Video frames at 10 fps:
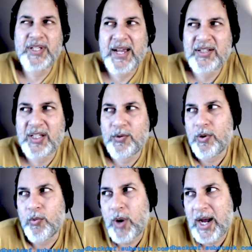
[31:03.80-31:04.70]
asking,
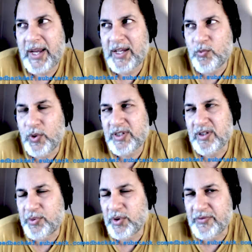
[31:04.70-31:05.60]
well, why? What is the
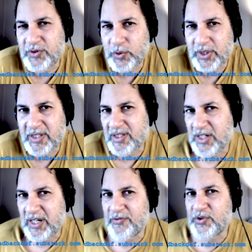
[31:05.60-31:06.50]
point of doing this? And
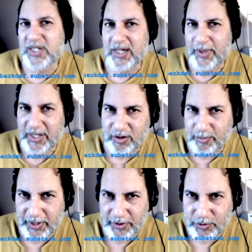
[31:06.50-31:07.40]
yet every time I hear
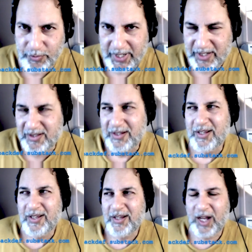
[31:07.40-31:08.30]
about a new mix,
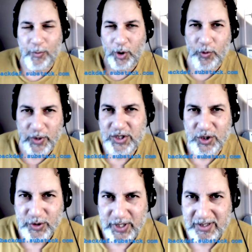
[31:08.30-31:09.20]
I'm always
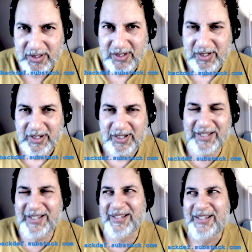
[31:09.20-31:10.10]
curious
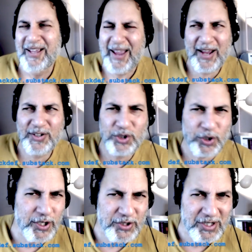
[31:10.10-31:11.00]
and
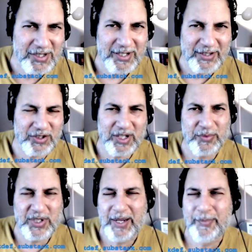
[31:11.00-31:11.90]
cautious at the same
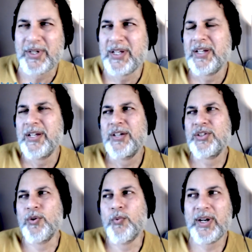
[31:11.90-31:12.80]
time.
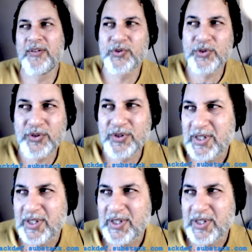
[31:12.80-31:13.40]
So whatever